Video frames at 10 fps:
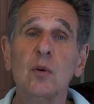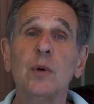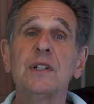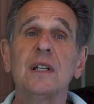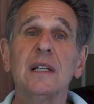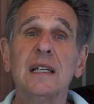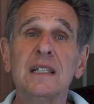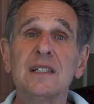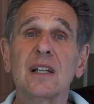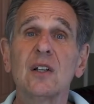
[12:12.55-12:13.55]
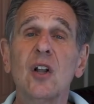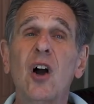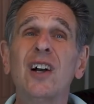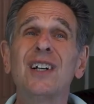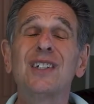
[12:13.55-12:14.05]
which is the
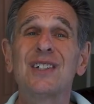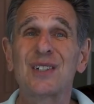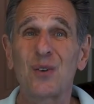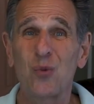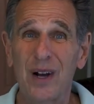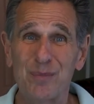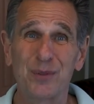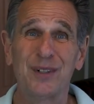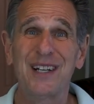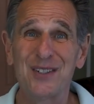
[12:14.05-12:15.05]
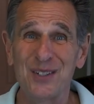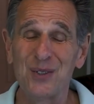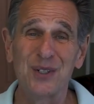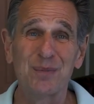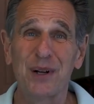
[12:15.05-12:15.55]
largest cooperation
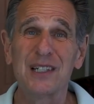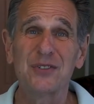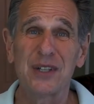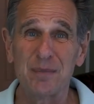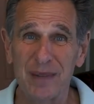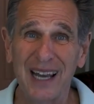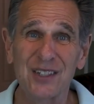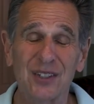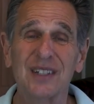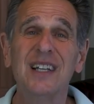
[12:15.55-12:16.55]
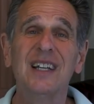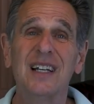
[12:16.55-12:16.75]
you could possibly imagine